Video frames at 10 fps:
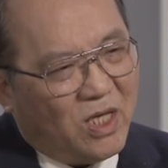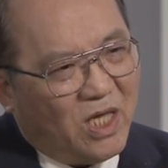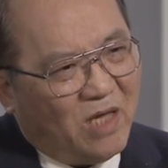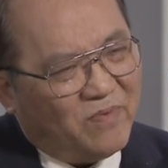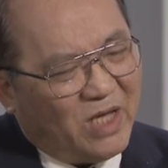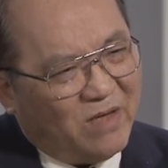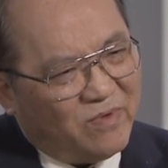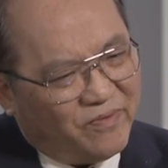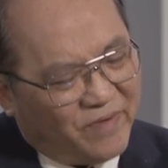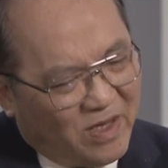Have I ever
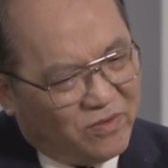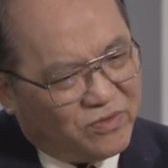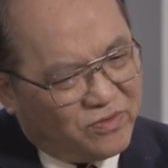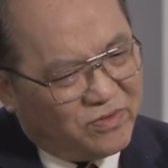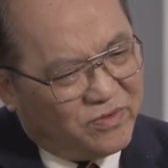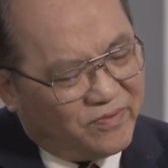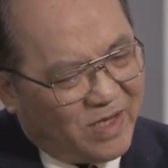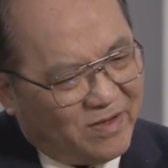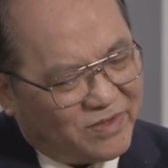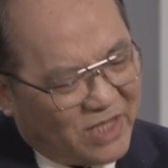failed to
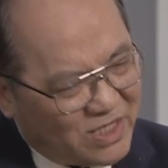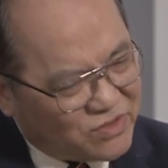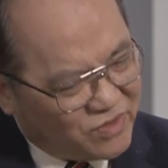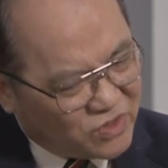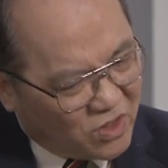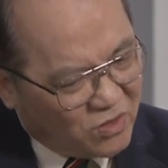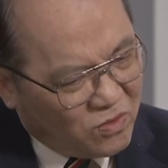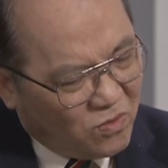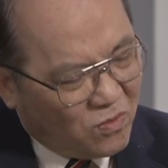file a tax return?